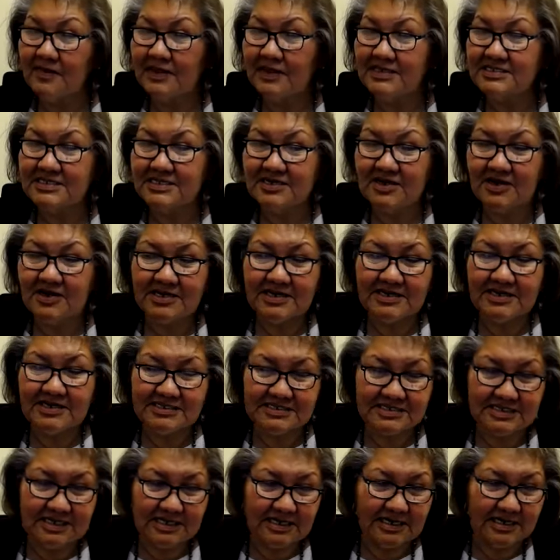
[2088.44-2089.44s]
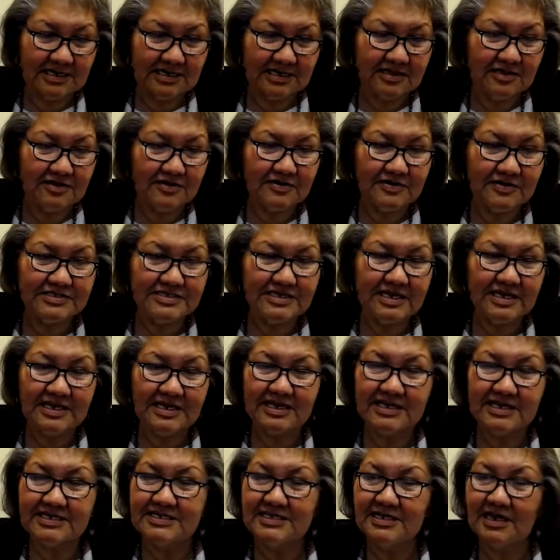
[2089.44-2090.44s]
that's not as uh, clear as i
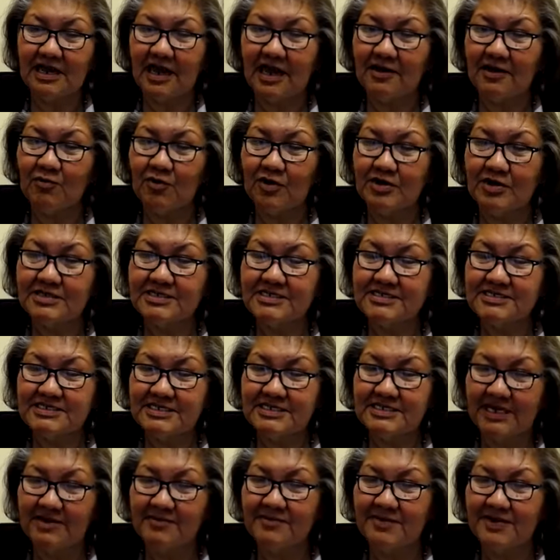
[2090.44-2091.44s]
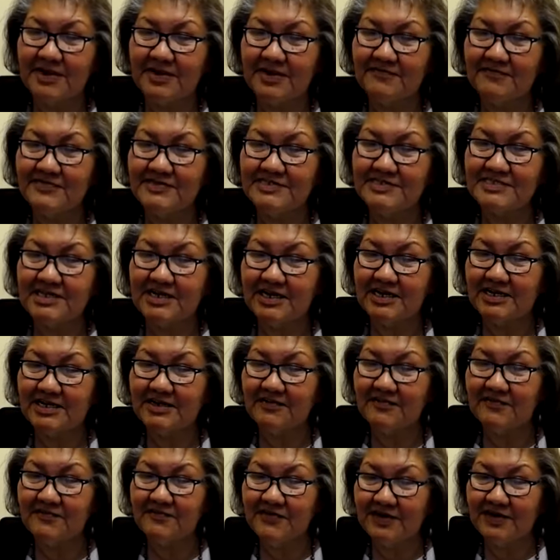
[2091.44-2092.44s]
could i want to say it but i've just
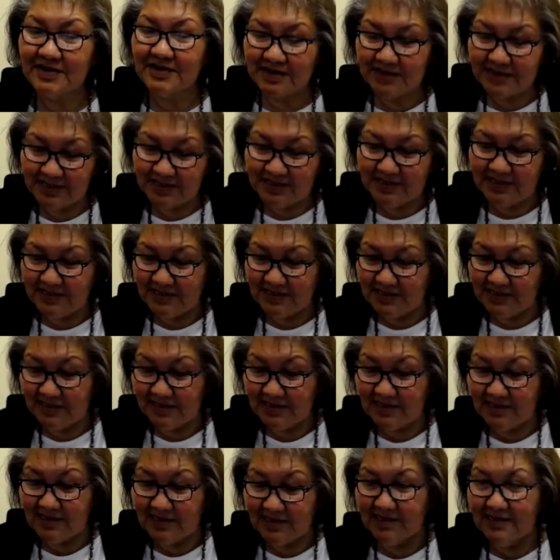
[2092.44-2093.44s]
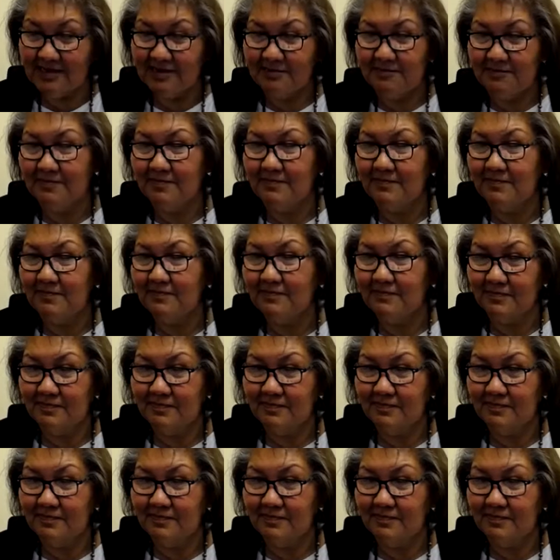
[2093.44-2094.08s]
kind of uh, um,